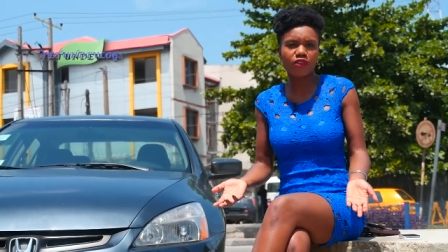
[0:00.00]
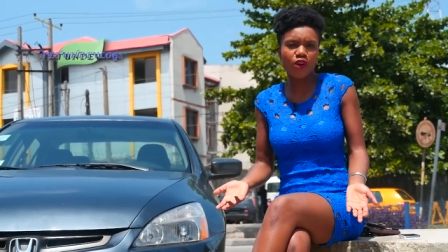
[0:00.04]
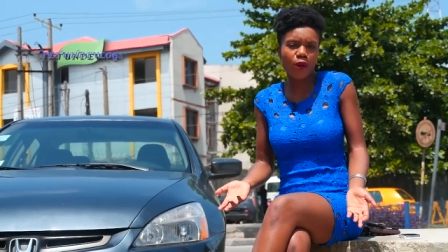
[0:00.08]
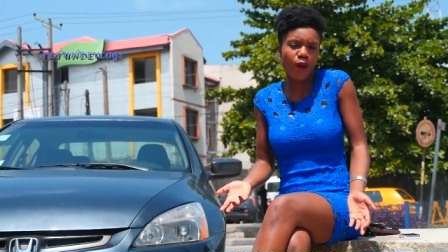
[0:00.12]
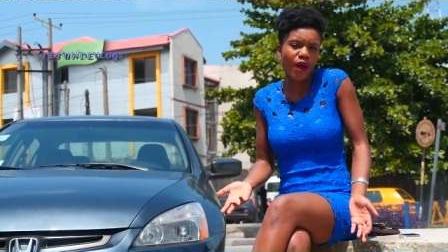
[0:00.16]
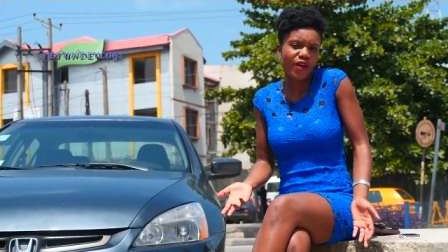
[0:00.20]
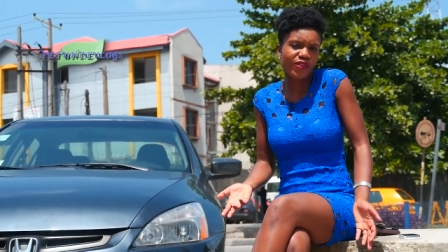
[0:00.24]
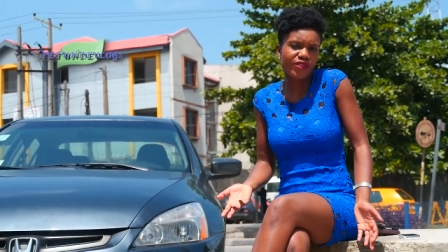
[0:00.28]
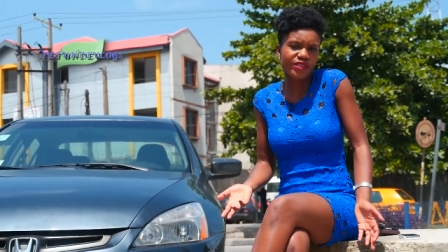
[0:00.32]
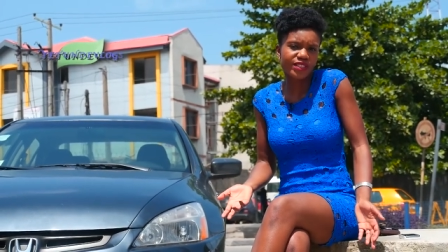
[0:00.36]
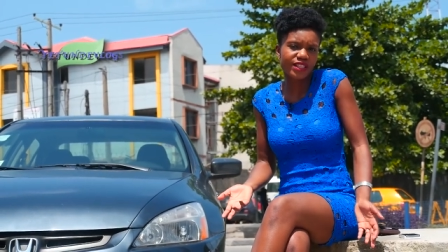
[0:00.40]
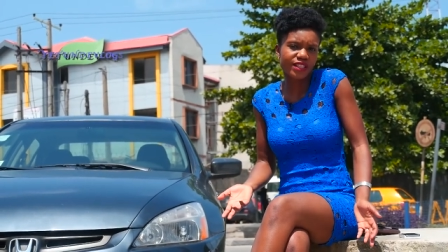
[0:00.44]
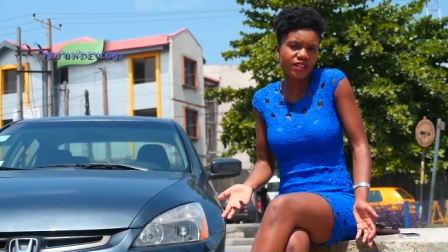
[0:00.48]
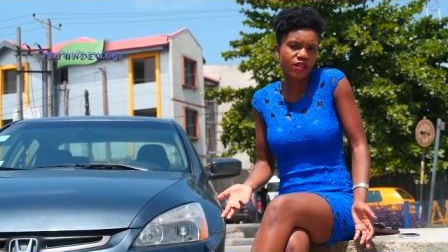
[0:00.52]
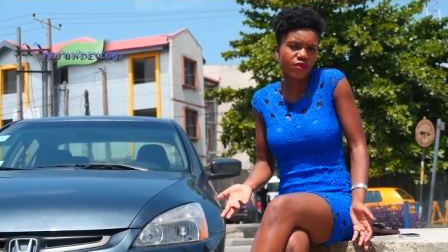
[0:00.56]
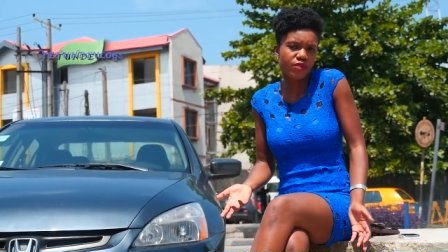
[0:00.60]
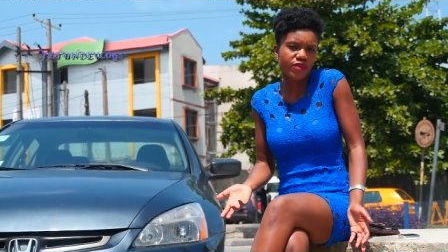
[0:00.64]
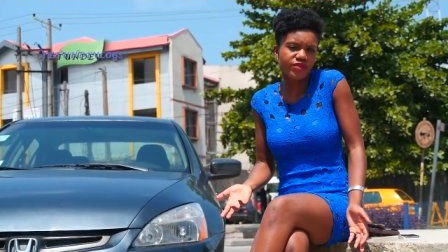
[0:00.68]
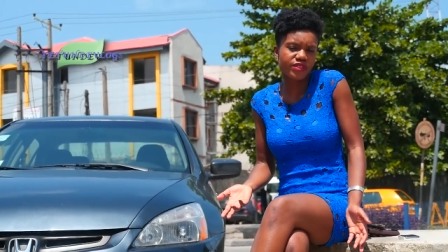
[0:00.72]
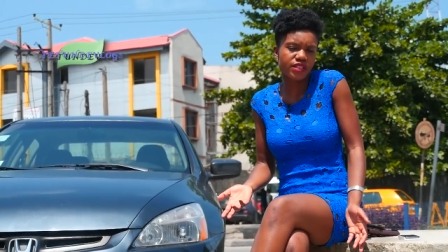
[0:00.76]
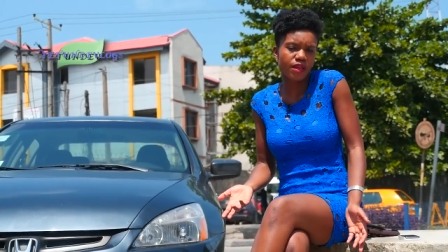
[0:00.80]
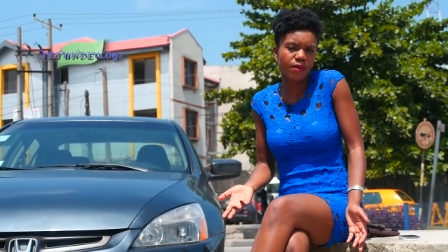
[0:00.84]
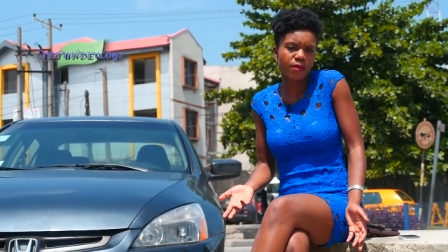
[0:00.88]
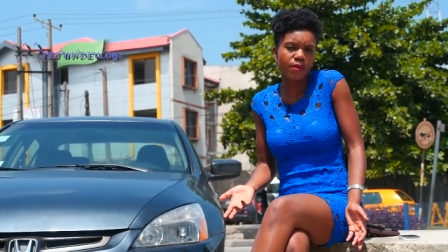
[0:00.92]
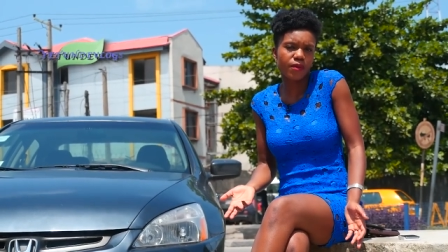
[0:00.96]
go out for dinner
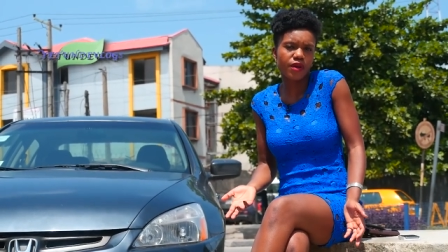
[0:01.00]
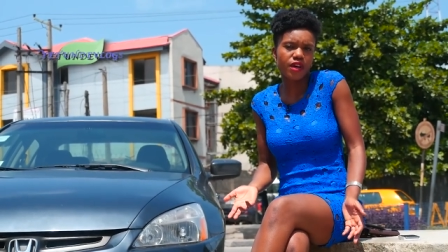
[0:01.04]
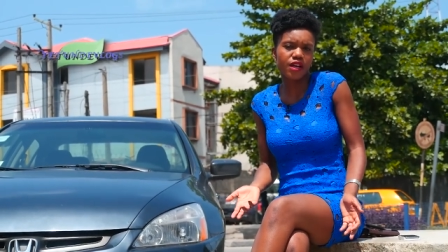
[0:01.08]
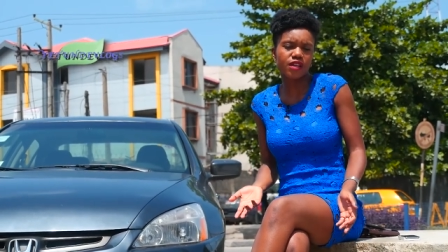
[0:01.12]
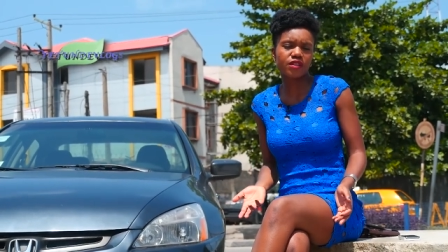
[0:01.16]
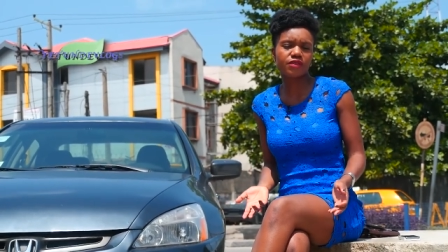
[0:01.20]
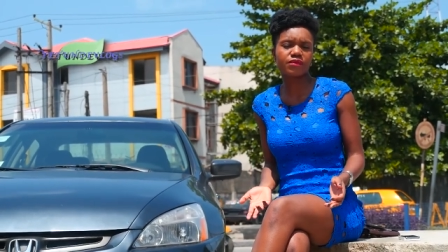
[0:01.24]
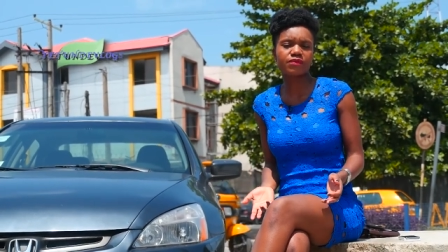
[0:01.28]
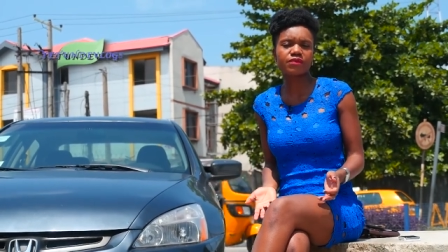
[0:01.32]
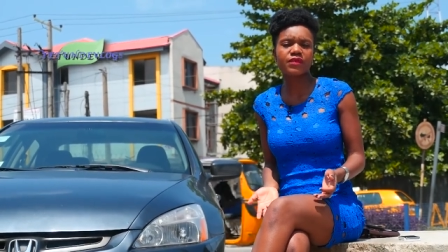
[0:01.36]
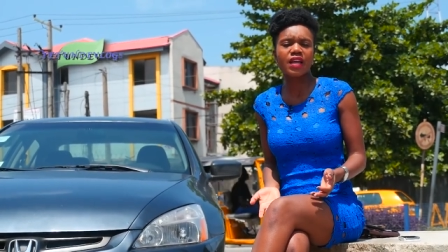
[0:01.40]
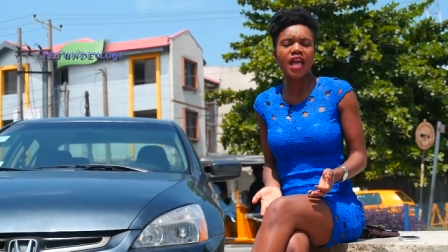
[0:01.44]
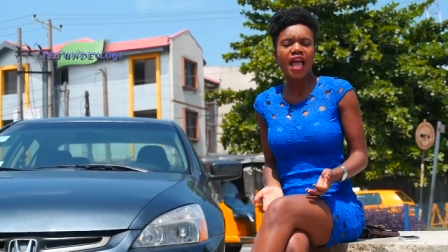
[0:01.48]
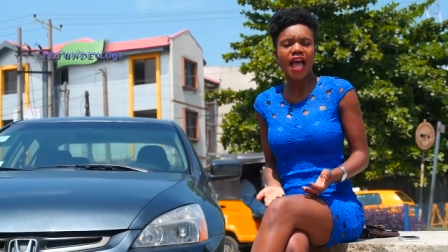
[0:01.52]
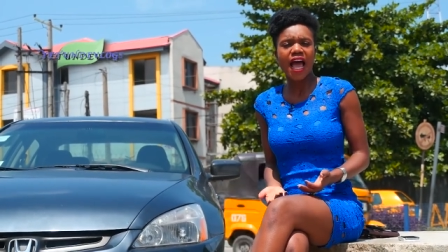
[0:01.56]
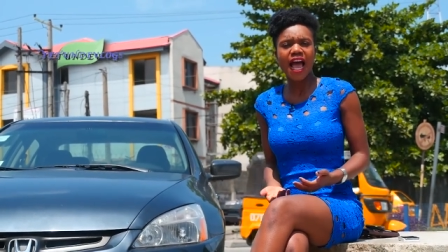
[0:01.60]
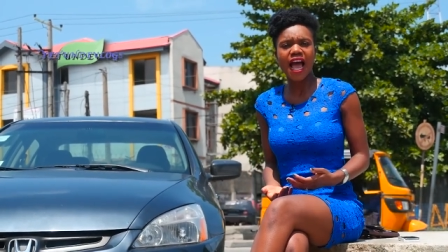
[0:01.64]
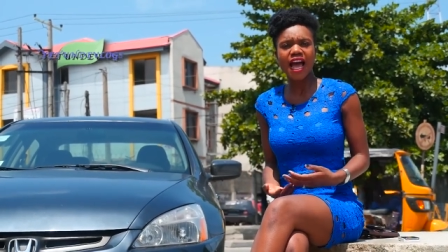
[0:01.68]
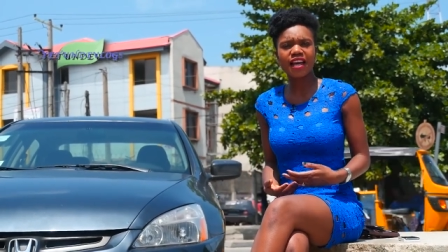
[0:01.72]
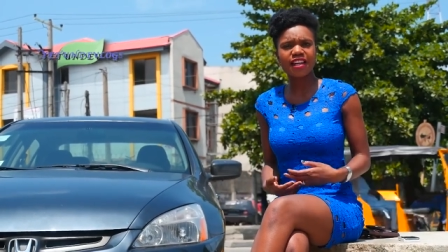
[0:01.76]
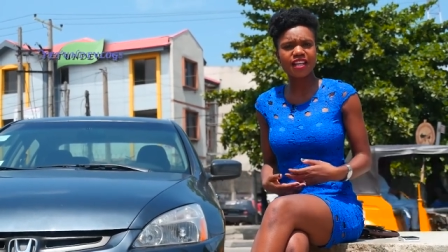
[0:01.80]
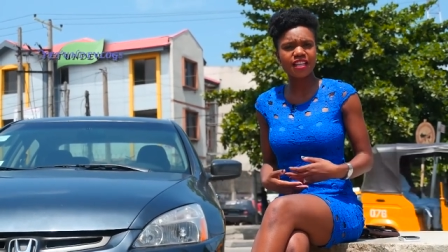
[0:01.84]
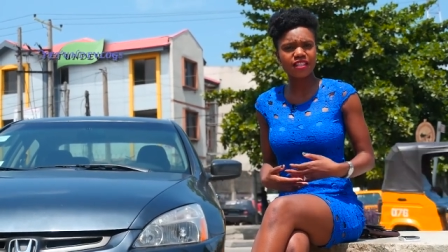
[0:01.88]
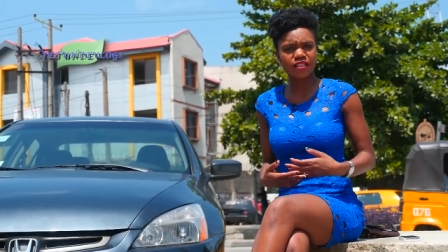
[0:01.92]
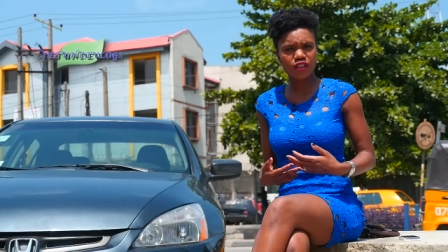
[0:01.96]
with someone
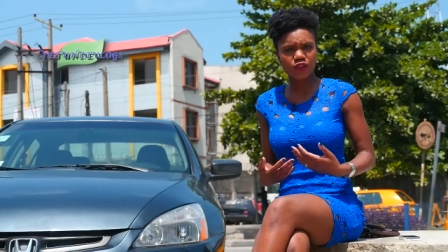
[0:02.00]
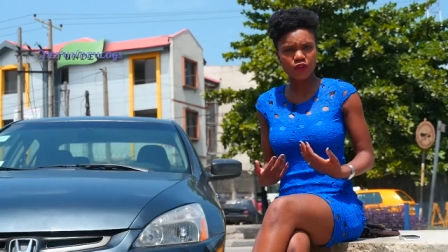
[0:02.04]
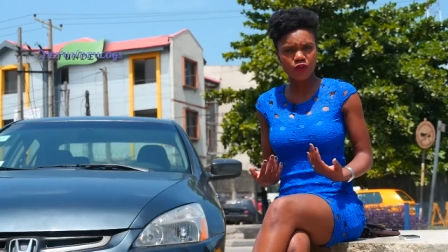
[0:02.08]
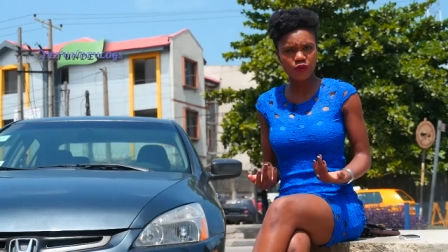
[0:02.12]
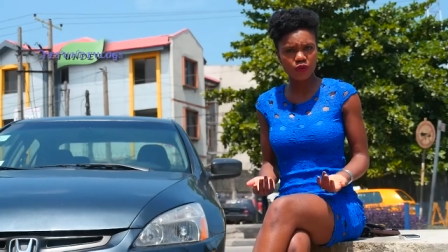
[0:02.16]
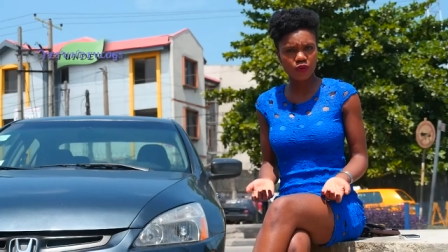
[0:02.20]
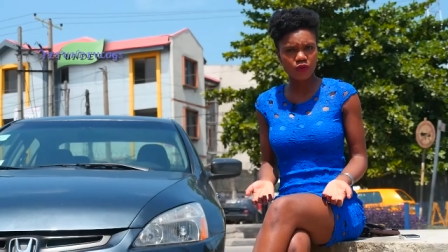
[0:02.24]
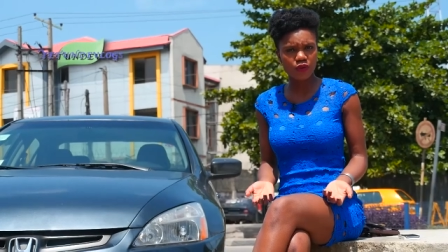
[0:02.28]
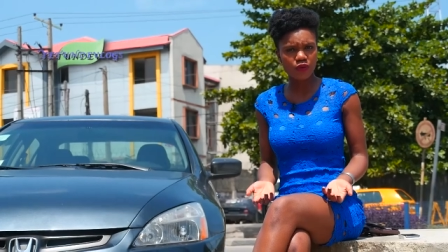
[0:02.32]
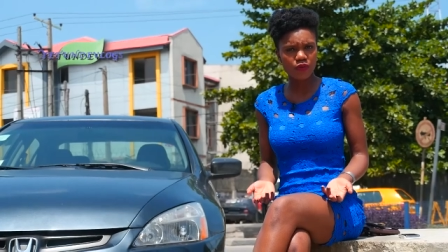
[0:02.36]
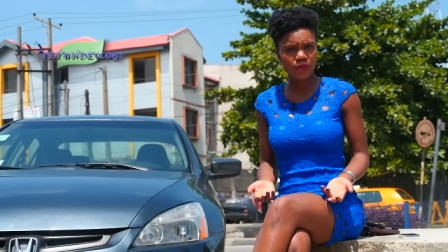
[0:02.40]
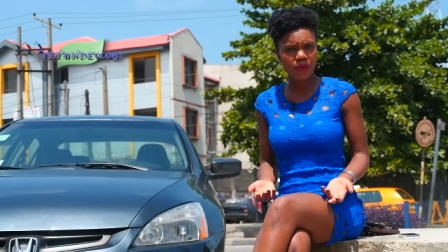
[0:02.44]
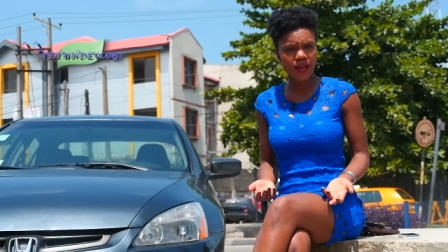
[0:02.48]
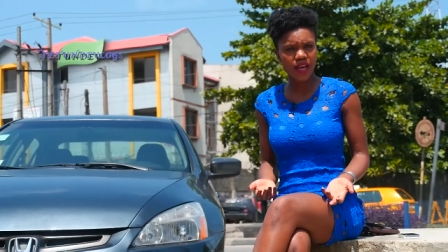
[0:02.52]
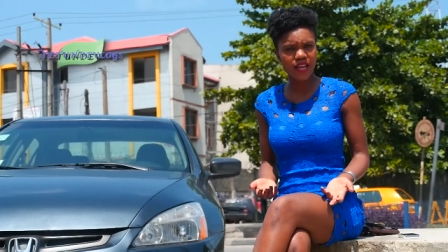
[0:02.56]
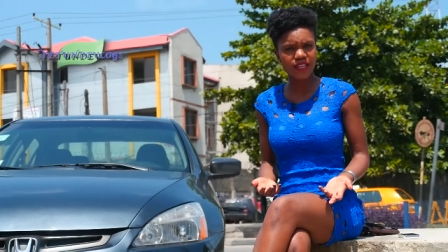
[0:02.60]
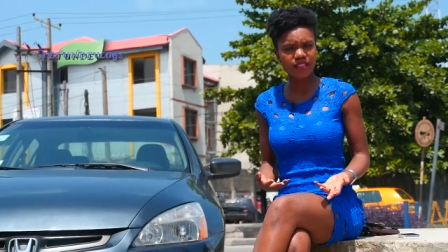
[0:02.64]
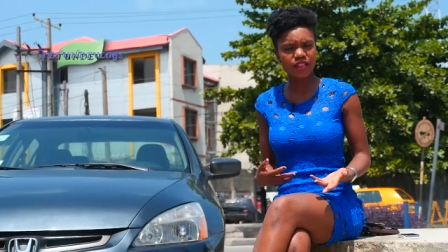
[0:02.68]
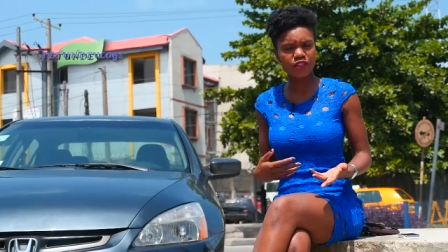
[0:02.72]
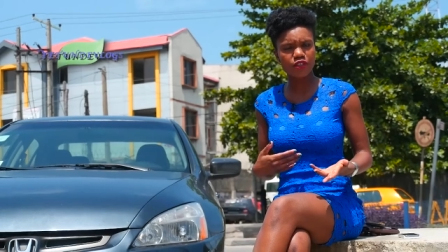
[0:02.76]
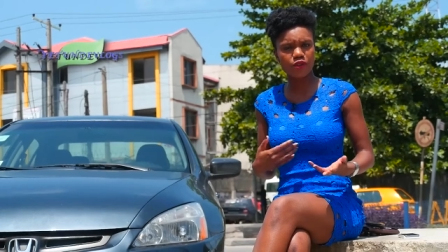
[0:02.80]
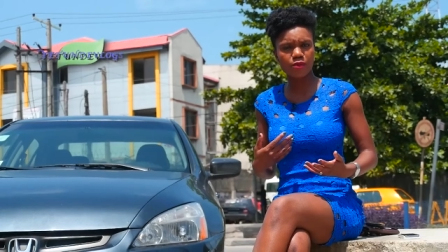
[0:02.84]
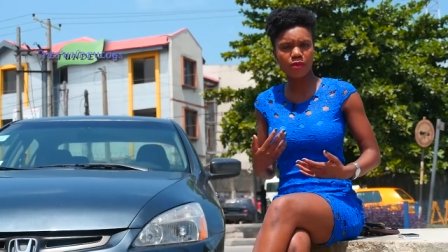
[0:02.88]
and he's a cool person.